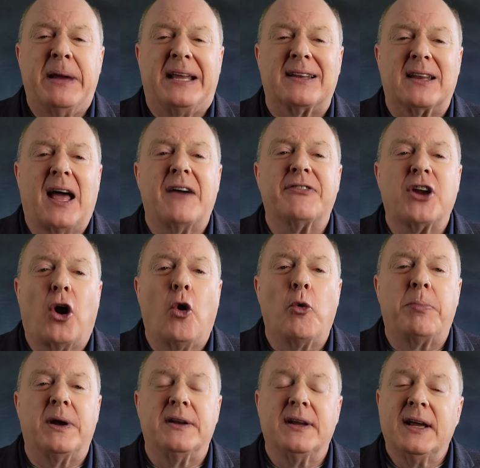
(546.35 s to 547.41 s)
been left
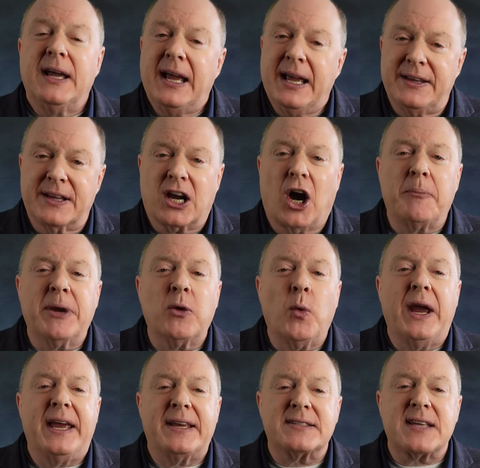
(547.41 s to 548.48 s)
open. In the coming
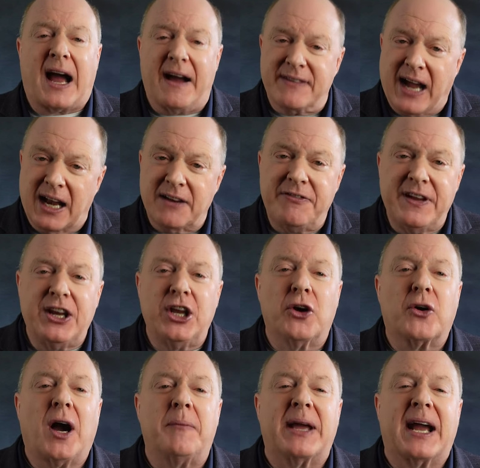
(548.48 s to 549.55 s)
weeks, I've got a video
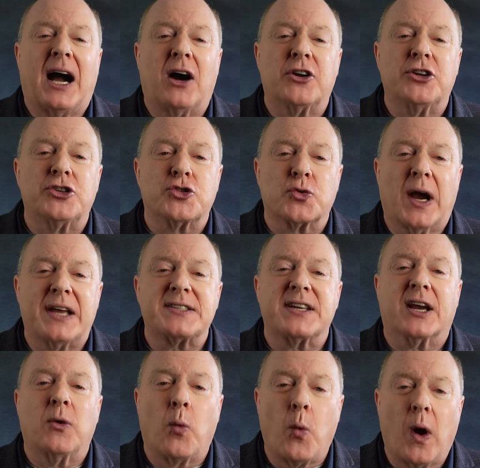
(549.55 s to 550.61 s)
coming out
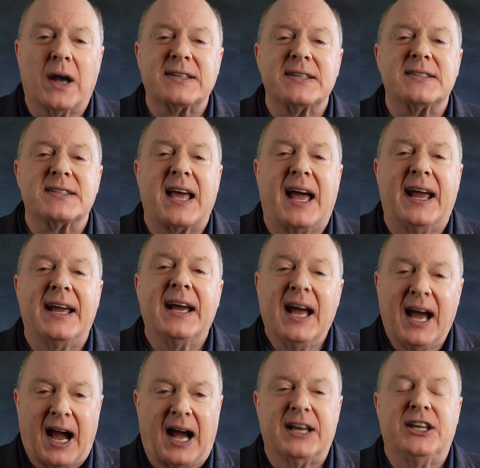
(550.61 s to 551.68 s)
addressing what to say
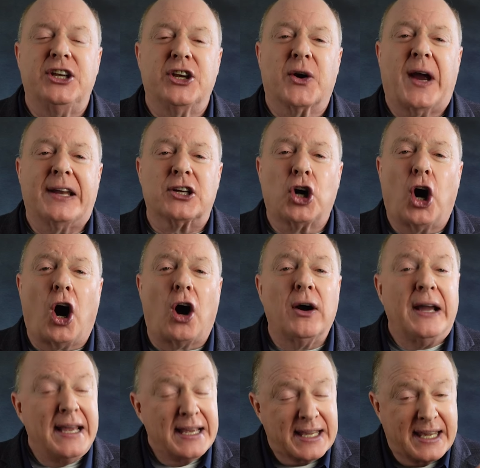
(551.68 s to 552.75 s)
on a year-end call.
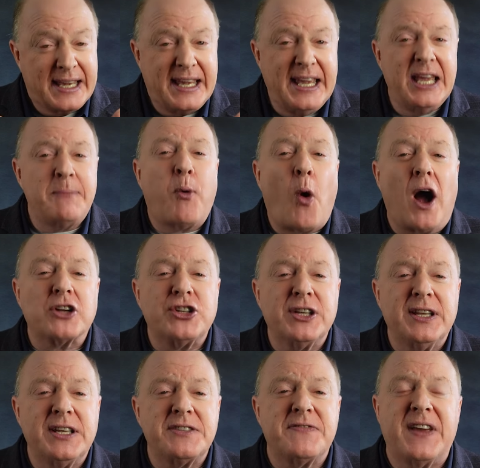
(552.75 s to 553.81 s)
Keep
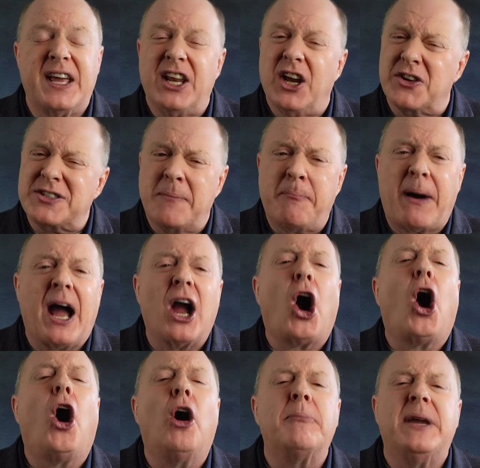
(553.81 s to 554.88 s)
watching these videos, and by
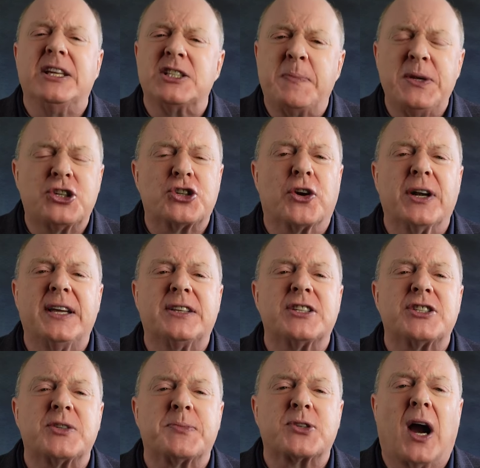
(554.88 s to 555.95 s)
all means, be sure to hit the
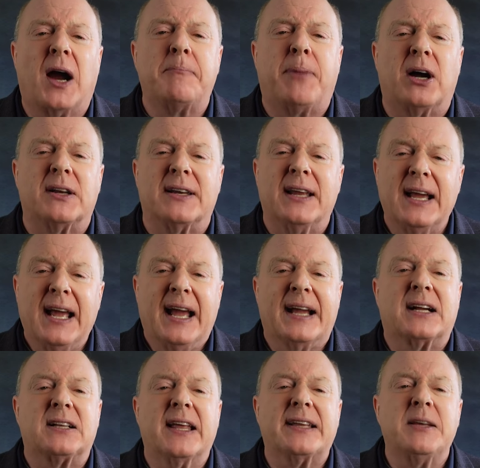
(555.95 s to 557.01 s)
subscribe button
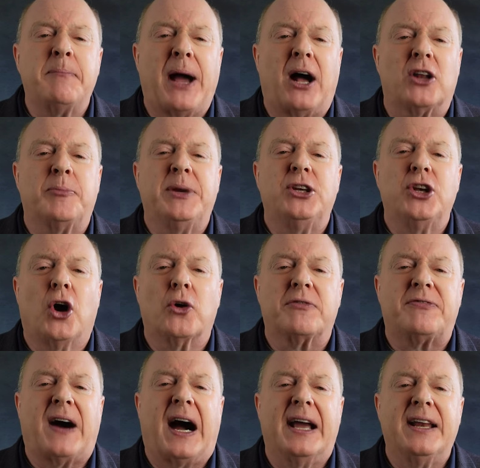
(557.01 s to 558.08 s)
and click the bell to be
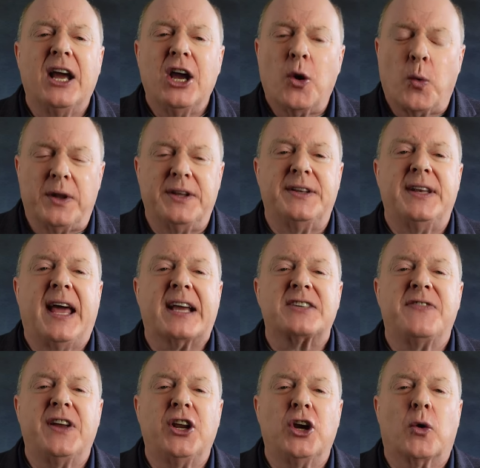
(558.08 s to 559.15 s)
notified when the next
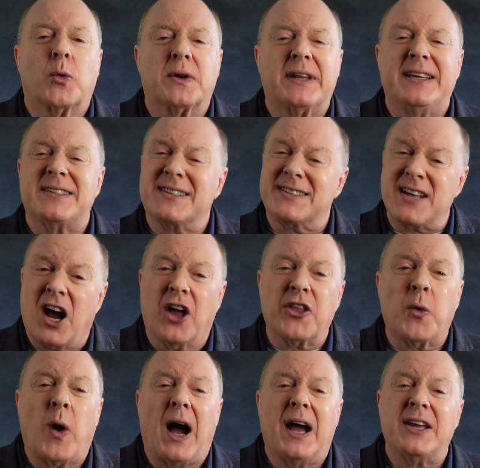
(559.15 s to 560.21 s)
video releases.
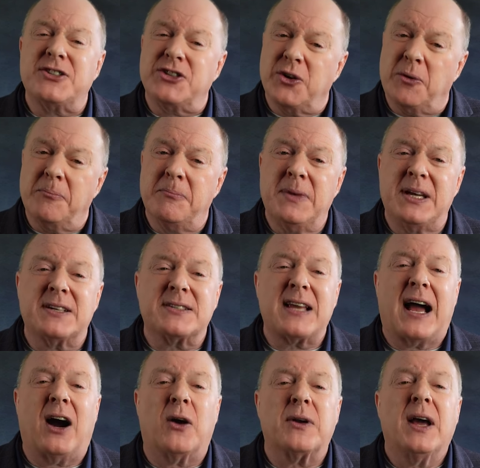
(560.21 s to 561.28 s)
Otherwise, you'll miss
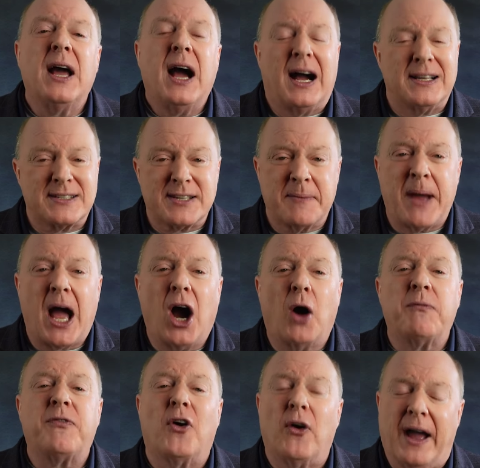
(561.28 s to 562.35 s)
out on some
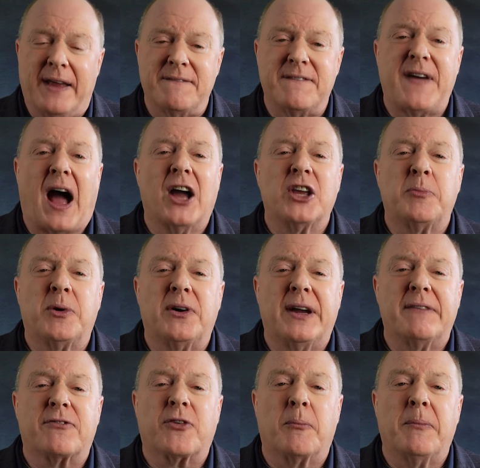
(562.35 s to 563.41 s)
helpful and valuable
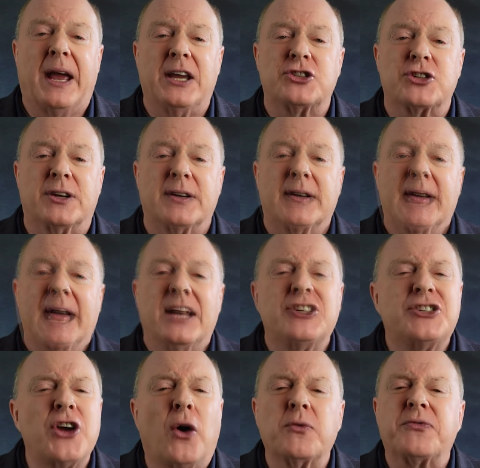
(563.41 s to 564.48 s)
information. And
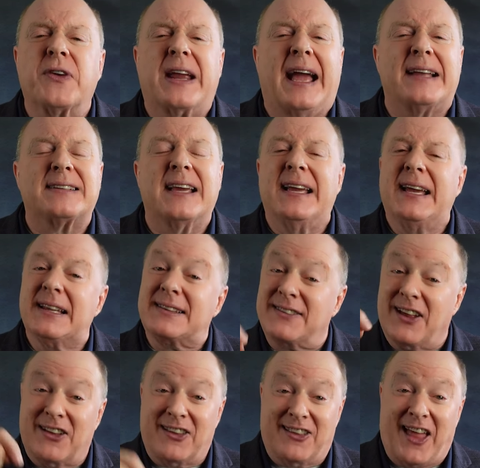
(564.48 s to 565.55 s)
don't forget to hit
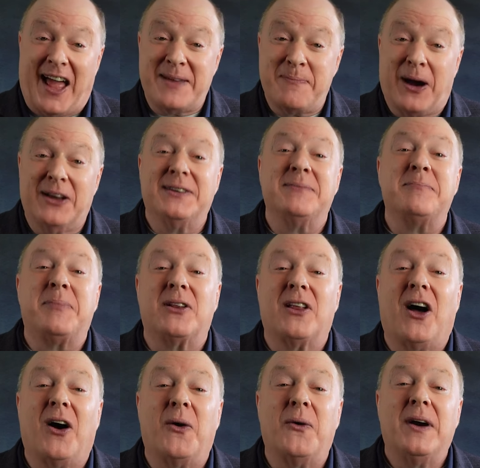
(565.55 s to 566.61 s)
the like button
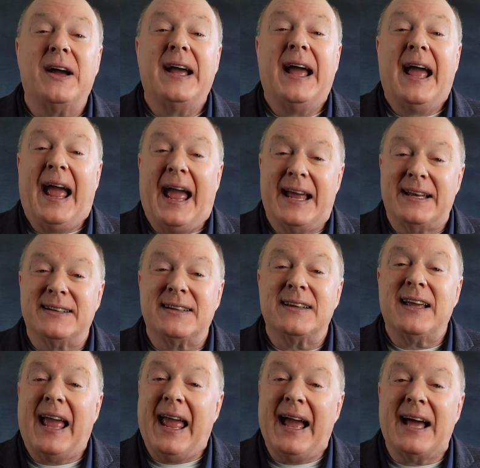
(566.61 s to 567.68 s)
below and
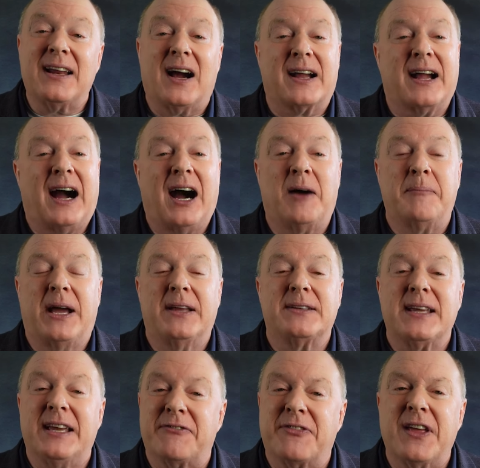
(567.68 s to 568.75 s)
add a comment
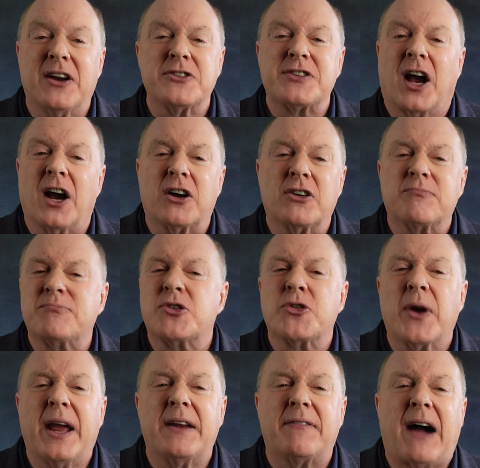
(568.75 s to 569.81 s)
if there's a
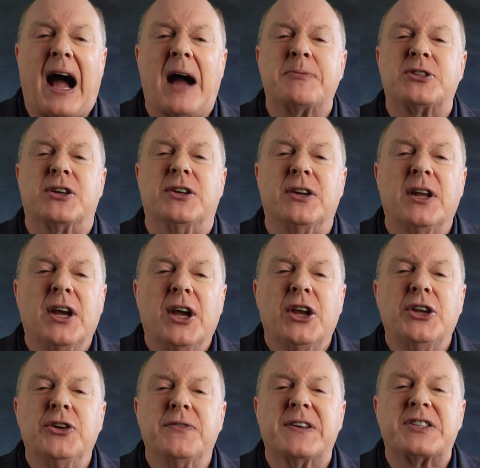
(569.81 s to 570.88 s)
creative option
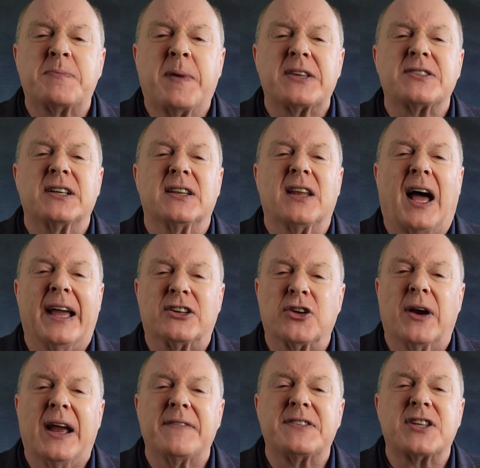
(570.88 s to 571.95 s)
you've especially liked
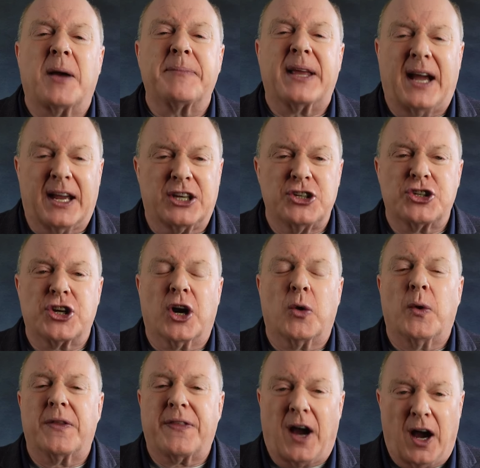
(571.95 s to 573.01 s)
or have something I can share
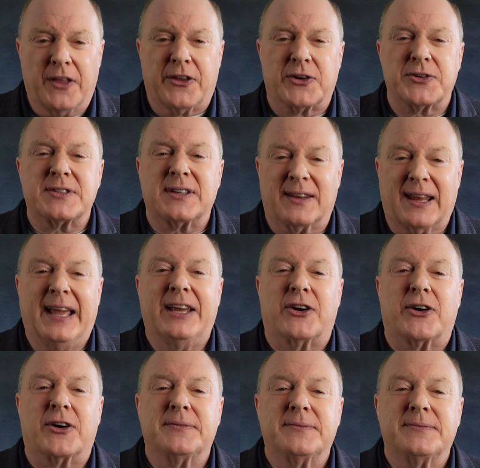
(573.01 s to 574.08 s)
with others
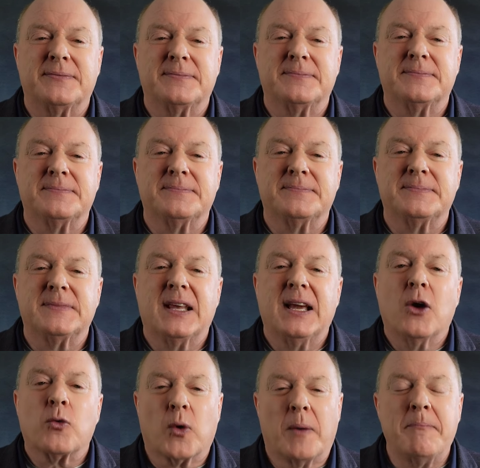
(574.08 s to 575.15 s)
later.
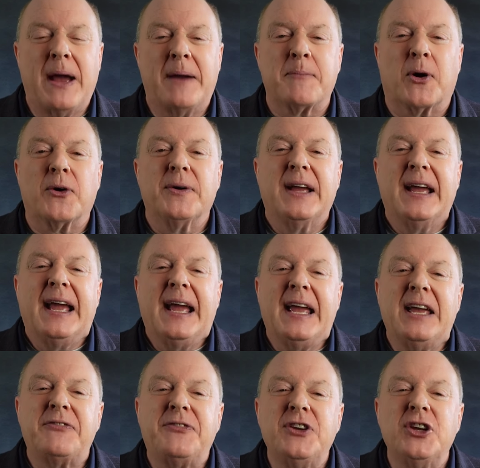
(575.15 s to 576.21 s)
Remember,
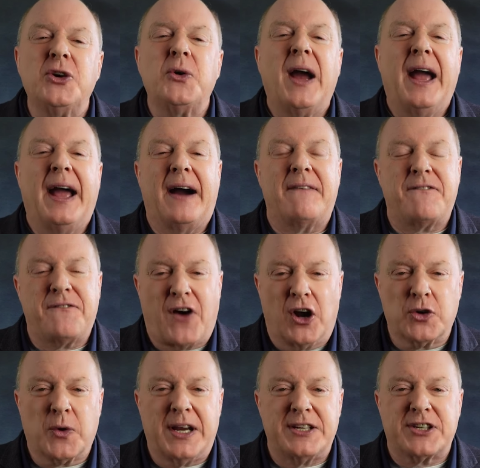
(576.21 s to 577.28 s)
if you have
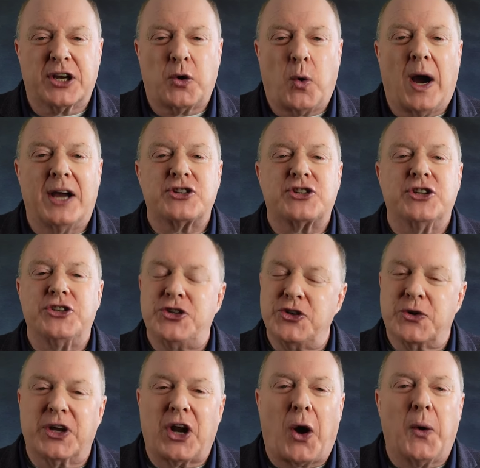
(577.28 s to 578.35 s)
fundraising questions, you
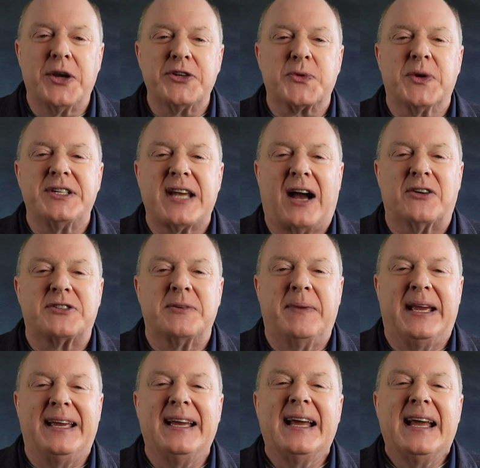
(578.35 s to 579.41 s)
can always reach out to
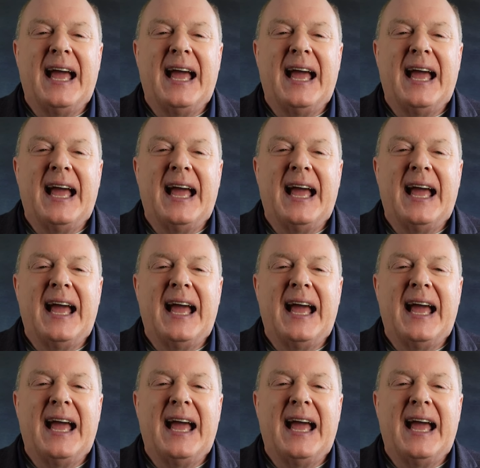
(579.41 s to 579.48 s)
me